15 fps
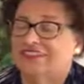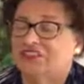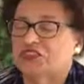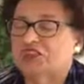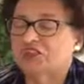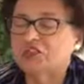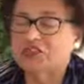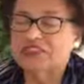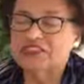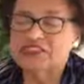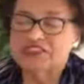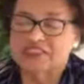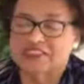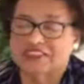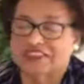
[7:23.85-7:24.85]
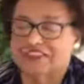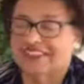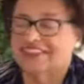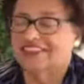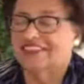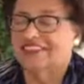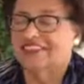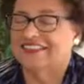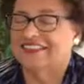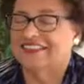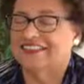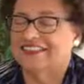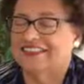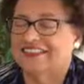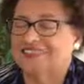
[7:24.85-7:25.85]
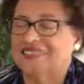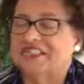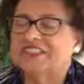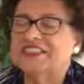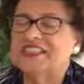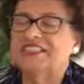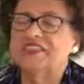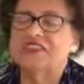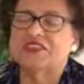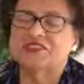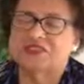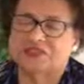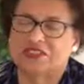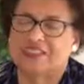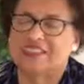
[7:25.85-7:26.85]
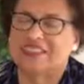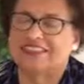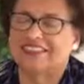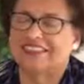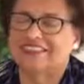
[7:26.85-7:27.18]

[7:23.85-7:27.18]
if you're in a restaurant, wherever you are.